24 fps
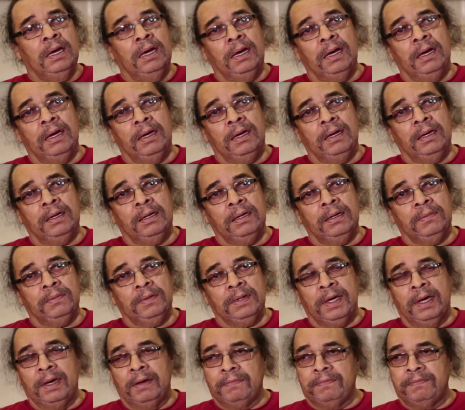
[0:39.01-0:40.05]

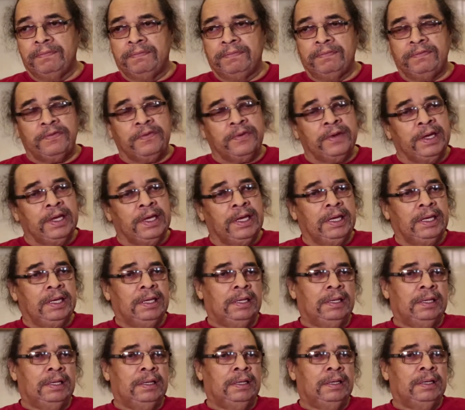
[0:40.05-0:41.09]
We have three
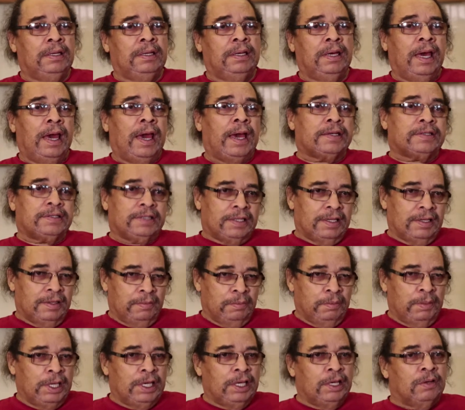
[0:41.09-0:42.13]

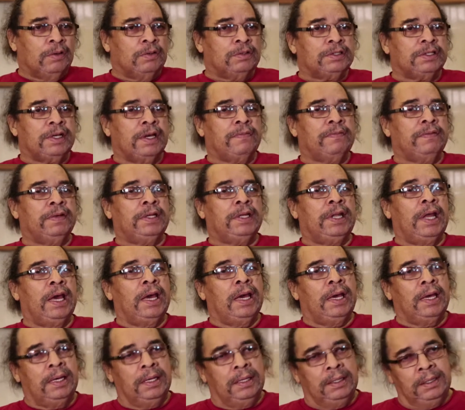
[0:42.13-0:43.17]
excellent meals every
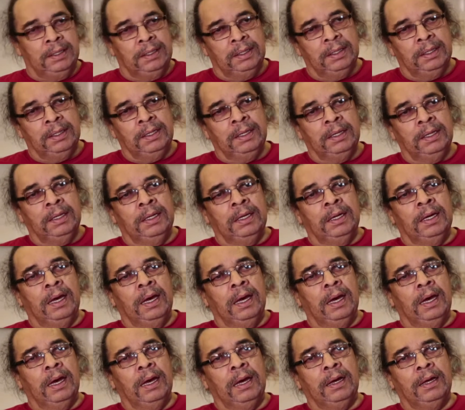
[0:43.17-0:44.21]
day.
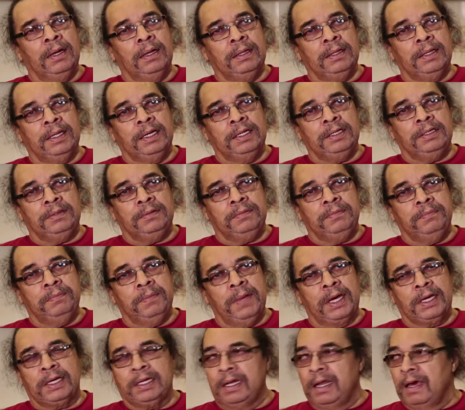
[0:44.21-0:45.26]
They
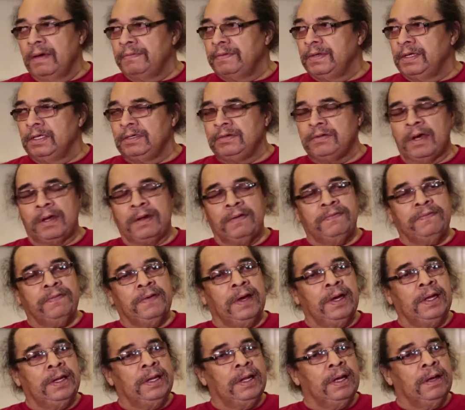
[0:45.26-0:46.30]
make an effort to try to
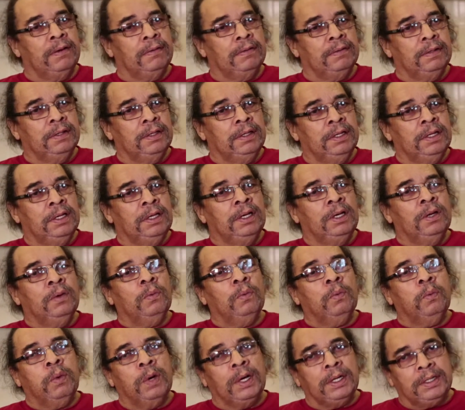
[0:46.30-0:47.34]
find out
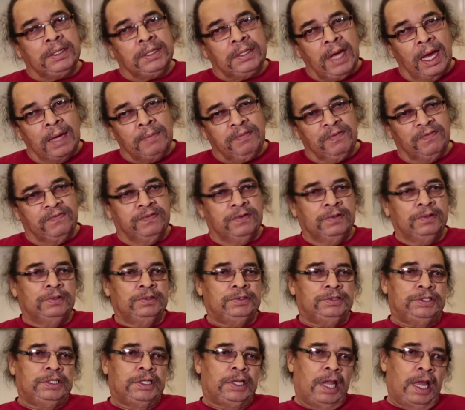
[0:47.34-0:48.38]
what type of
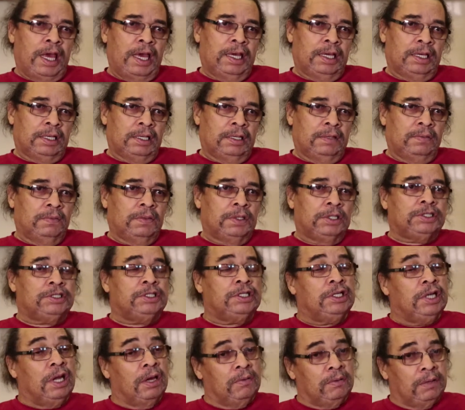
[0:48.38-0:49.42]
foods you like and what
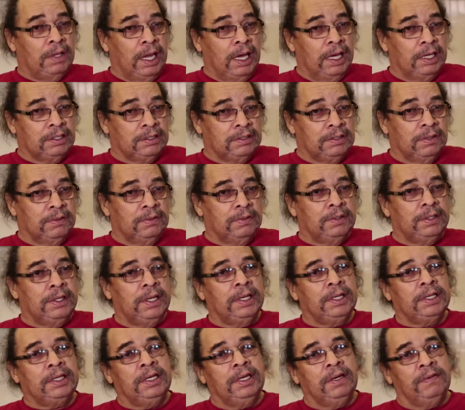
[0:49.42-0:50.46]
you don't like, so
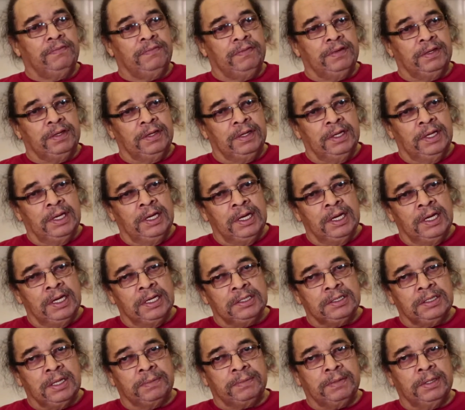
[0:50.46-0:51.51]
they give you
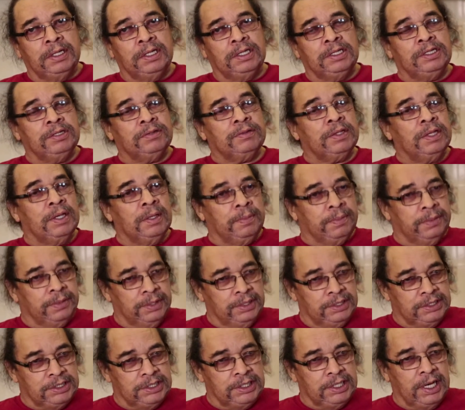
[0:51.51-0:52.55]
something that you can
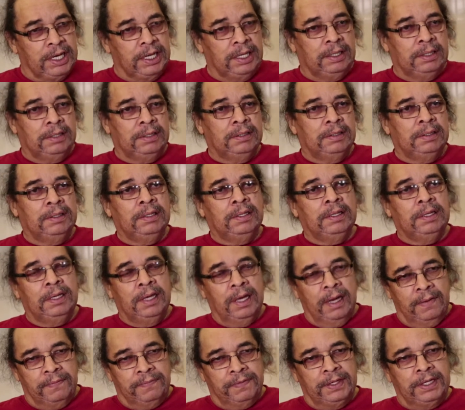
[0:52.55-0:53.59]
appreciate
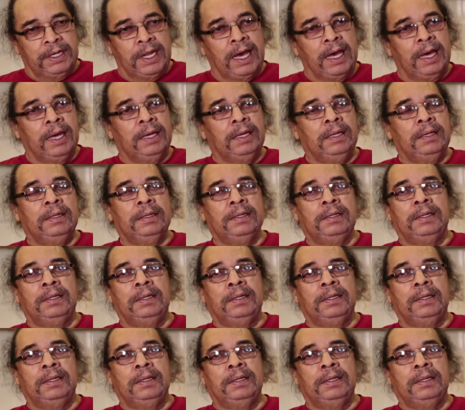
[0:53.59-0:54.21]
every day.